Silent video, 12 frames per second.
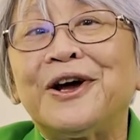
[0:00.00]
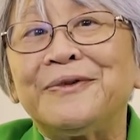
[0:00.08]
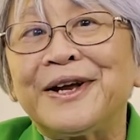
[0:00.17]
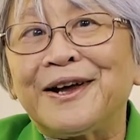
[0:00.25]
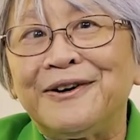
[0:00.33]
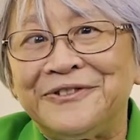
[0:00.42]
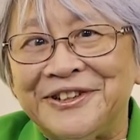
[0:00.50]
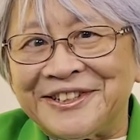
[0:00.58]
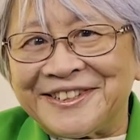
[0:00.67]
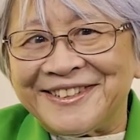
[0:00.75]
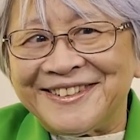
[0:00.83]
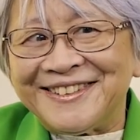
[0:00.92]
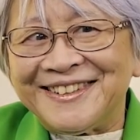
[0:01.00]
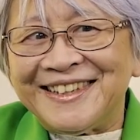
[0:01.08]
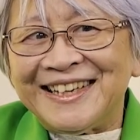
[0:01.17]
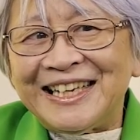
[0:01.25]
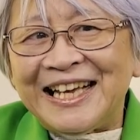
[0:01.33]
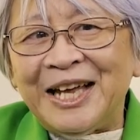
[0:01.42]
I recovered.
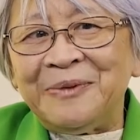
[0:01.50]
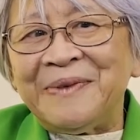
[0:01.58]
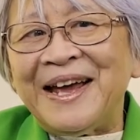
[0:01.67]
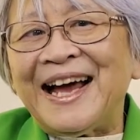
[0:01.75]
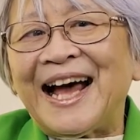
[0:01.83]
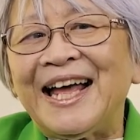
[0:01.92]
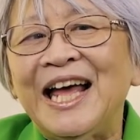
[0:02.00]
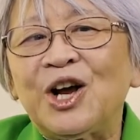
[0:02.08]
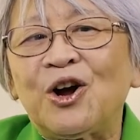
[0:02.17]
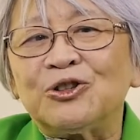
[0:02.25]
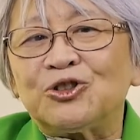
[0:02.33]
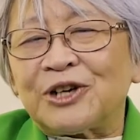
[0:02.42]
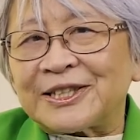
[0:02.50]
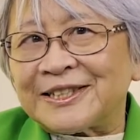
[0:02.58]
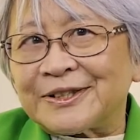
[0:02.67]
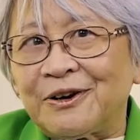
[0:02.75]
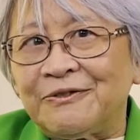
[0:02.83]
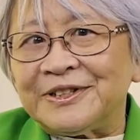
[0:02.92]
In May, I
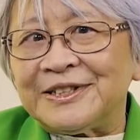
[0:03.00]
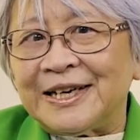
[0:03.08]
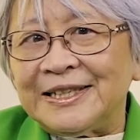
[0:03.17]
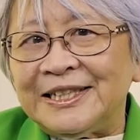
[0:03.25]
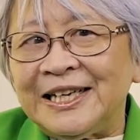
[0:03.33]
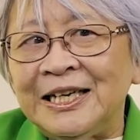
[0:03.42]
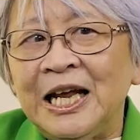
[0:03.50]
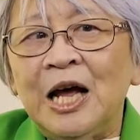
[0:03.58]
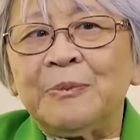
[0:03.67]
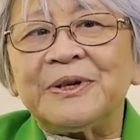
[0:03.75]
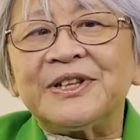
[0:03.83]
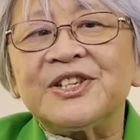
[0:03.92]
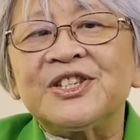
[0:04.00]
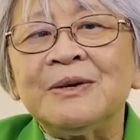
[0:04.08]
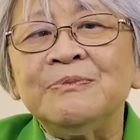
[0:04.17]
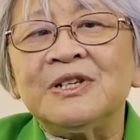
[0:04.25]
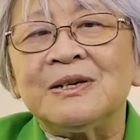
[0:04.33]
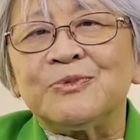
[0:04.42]
contracted COVID-19, but the
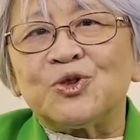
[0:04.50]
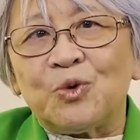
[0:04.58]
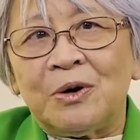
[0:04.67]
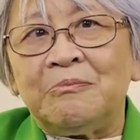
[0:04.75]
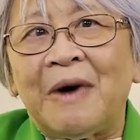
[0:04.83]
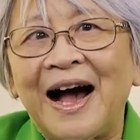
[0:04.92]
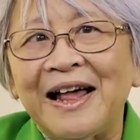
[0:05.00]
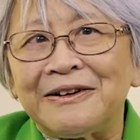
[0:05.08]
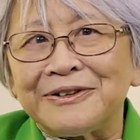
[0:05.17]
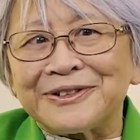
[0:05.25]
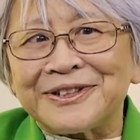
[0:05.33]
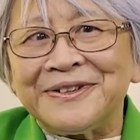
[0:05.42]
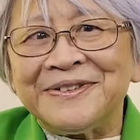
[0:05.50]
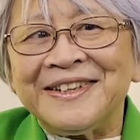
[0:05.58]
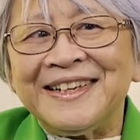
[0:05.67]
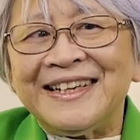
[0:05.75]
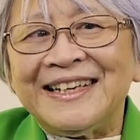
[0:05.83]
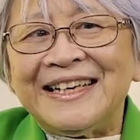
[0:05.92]
symptoms were mild.
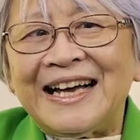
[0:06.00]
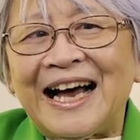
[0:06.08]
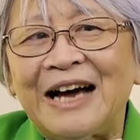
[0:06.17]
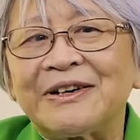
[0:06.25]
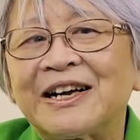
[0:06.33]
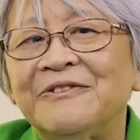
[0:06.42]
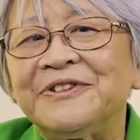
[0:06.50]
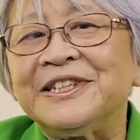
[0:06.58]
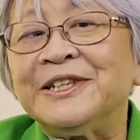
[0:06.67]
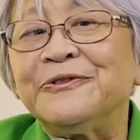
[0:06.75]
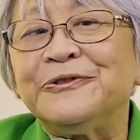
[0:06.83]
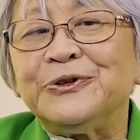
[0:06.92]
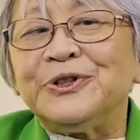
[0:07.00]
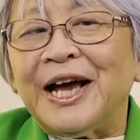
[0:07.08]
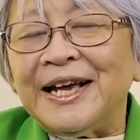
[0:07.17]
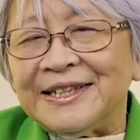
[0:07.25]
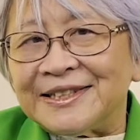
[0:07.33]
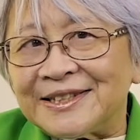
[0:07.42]
I recovered in a few
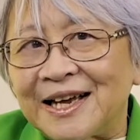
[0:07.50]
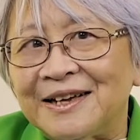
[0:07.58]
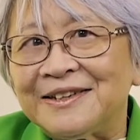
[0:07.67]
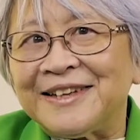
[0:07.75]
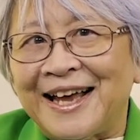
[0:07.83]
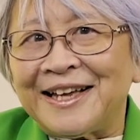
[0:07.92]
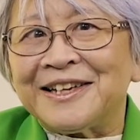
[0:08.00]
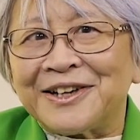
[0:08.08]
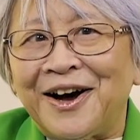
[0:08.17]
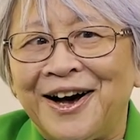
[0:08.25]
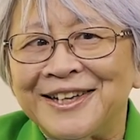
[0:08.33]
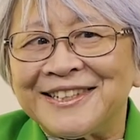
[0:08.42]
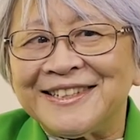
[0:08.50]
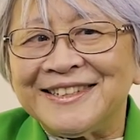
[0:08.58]
days, thank God.